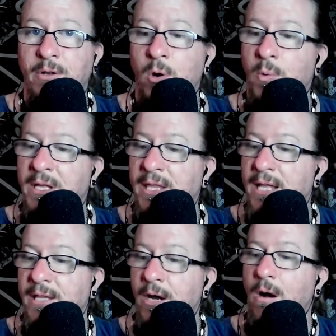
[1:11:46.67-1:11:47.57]
Knowing
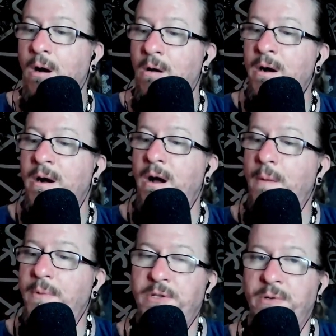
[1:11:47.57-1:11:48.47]
that there are
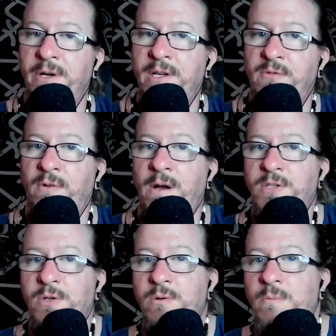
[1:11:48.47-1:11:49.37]
opportunities for
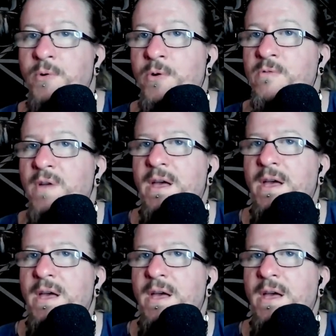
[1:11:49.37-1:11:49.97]
us to improve,